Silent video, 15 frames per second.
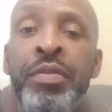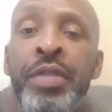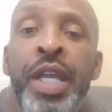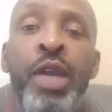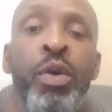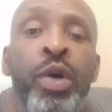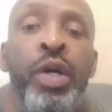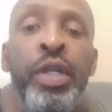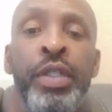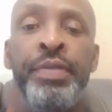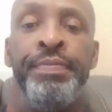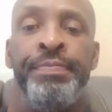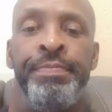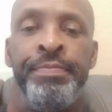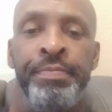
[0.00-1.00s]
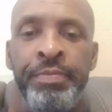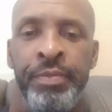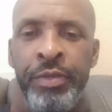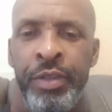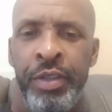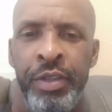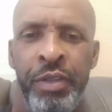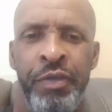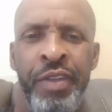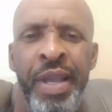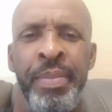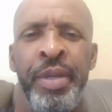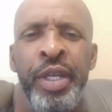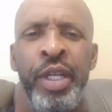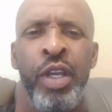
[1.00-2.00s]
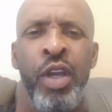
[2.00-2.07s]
Hey, well, family in the